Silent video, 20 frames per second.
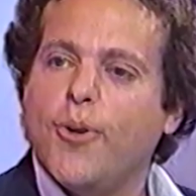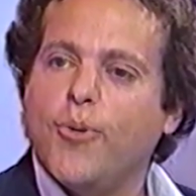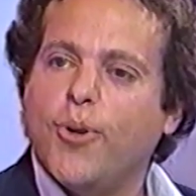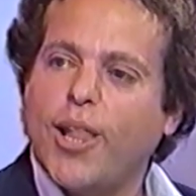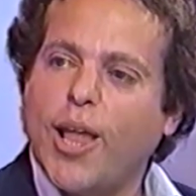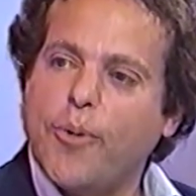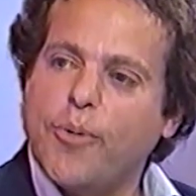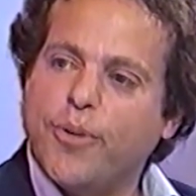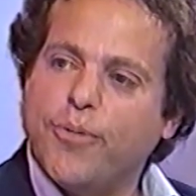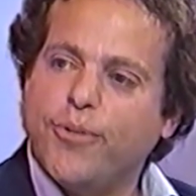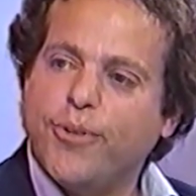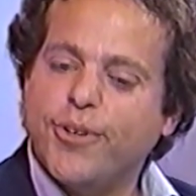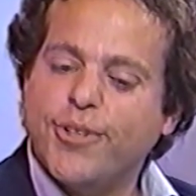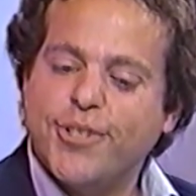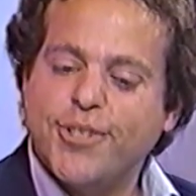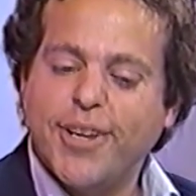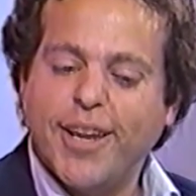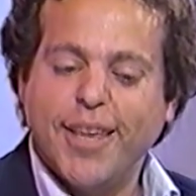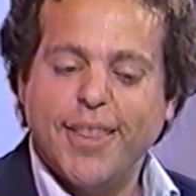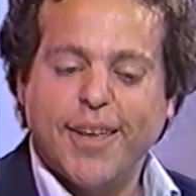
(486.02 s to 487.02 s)
Well, I would
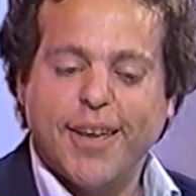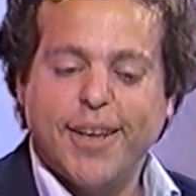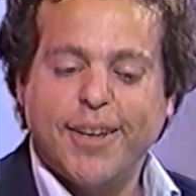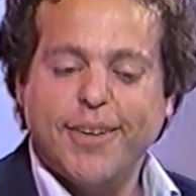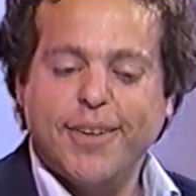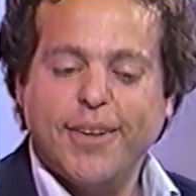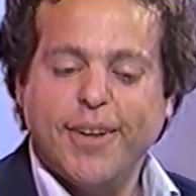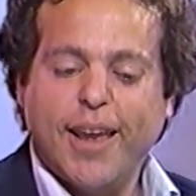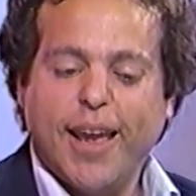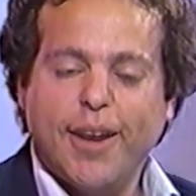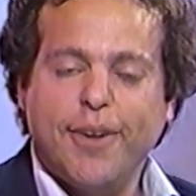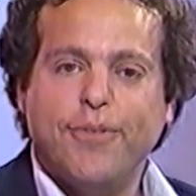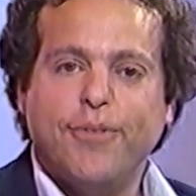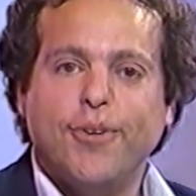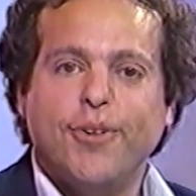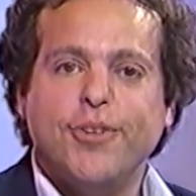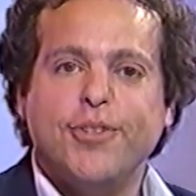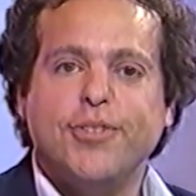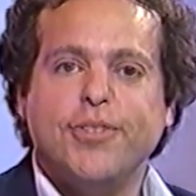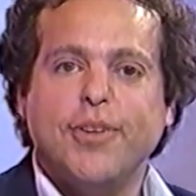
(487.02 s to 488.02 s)
first say that at
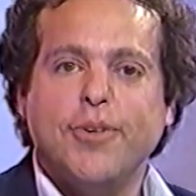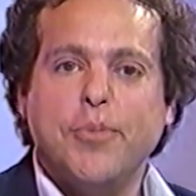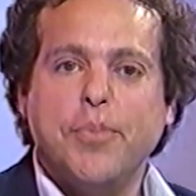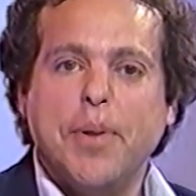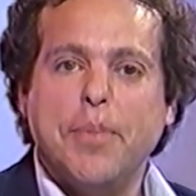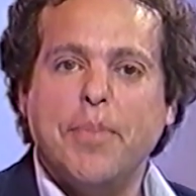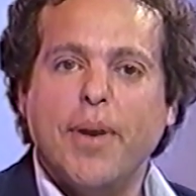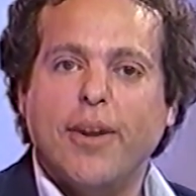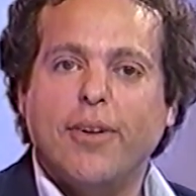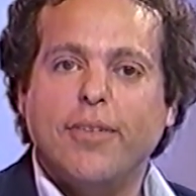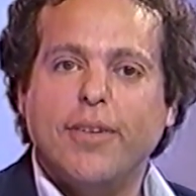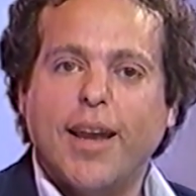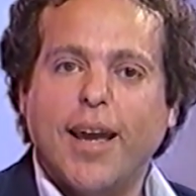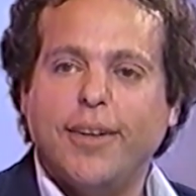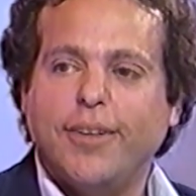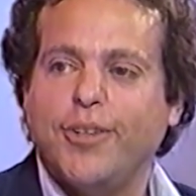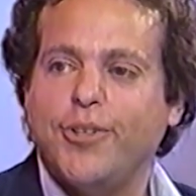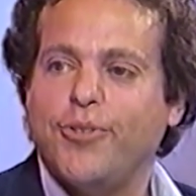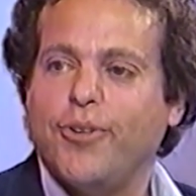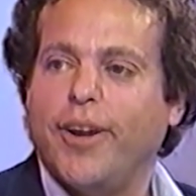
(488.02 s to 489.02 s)
first it would be better
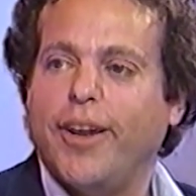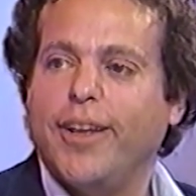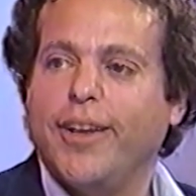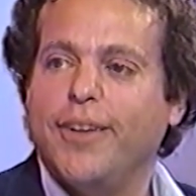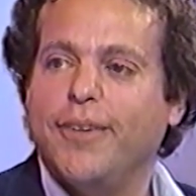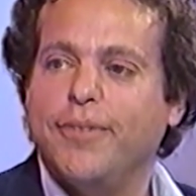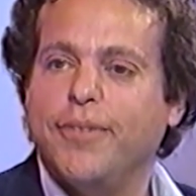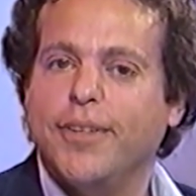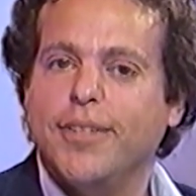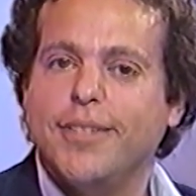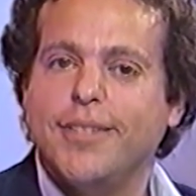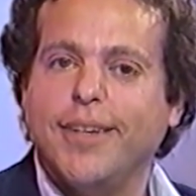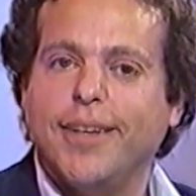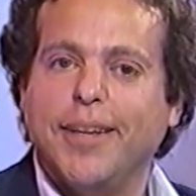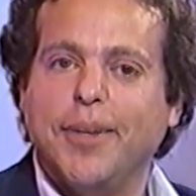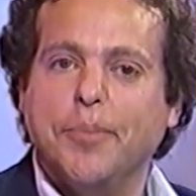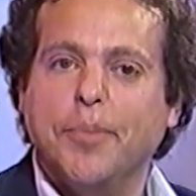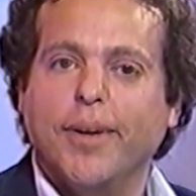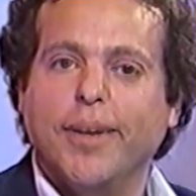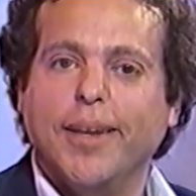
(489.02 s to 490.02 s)
not to try to convince
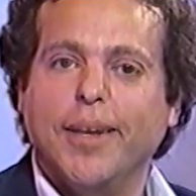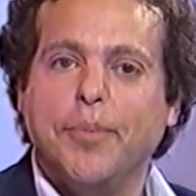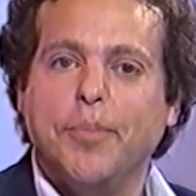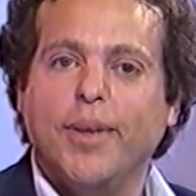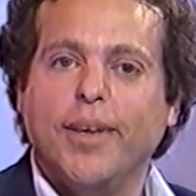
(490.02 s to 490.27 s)
anybody,